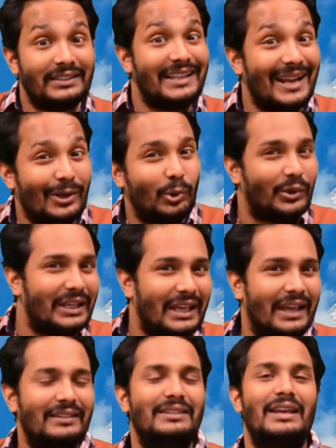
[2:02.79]
than looking
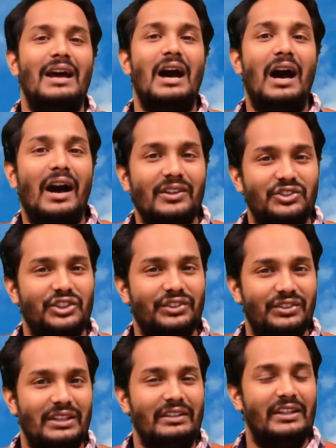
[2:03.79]
at their
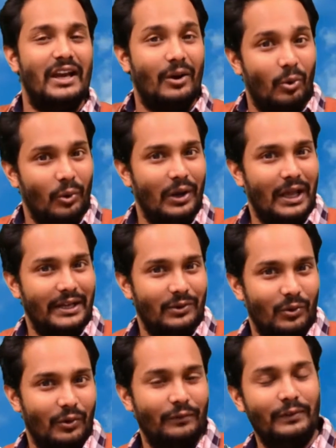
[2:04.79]
answers in their online
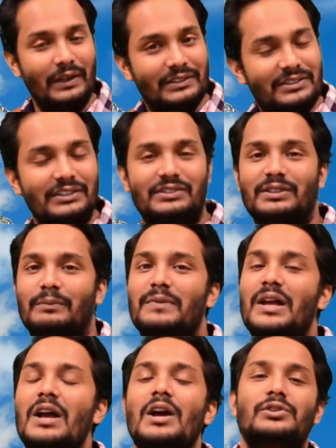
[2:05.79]
homework system.
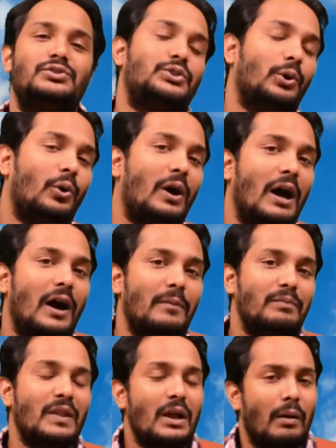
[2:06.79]
So
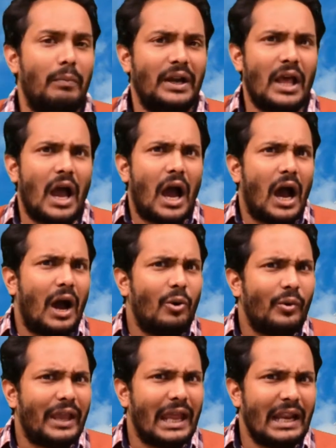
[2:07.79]
but
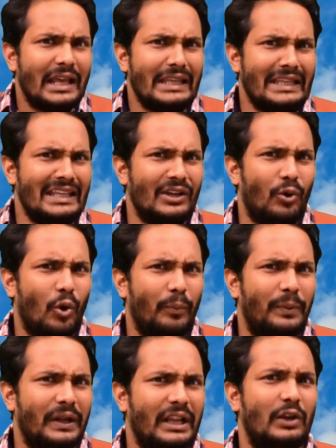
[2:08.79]
how can I
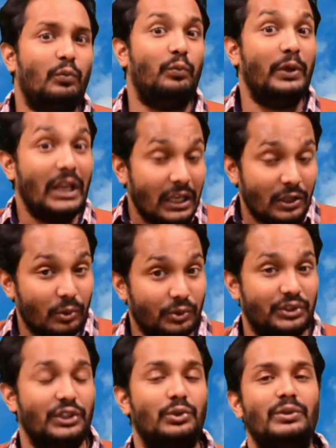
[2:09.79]
incorporate
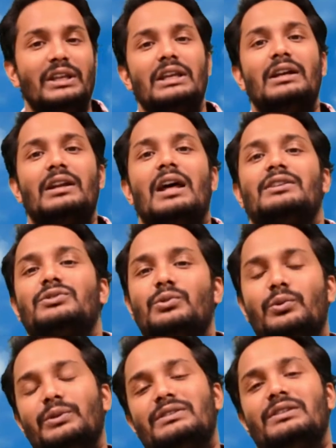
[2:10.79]
videos into the in-class
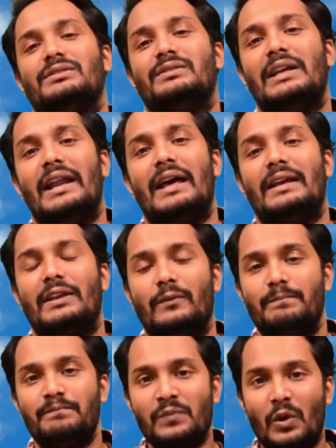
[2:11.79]
quizzes that I give?
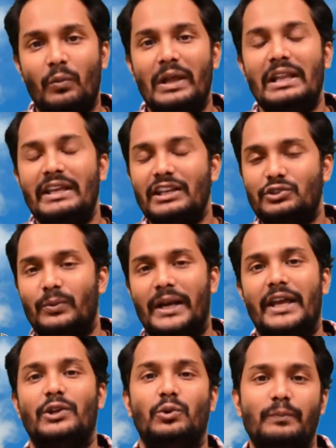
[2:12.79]
Well, here's what
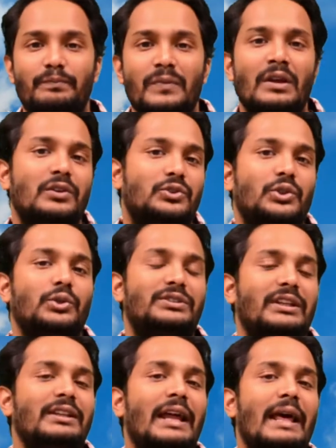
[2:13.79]
I do. So
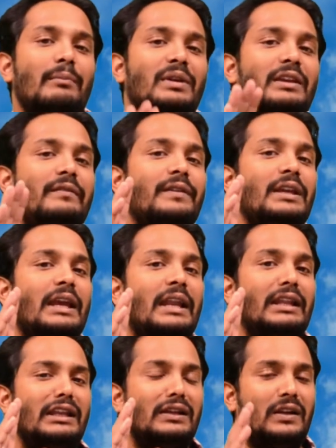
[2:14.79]
say that I'm giving
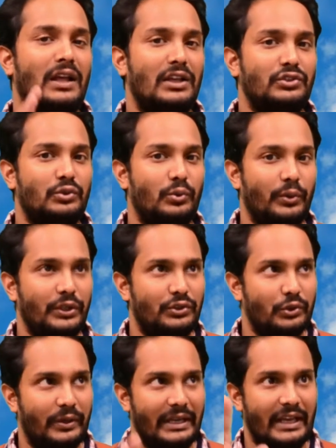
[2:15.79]
an in-class
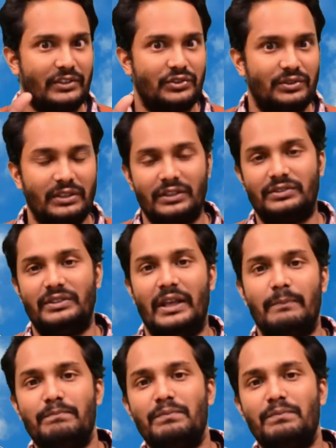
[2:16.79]
quiz on next Thursday.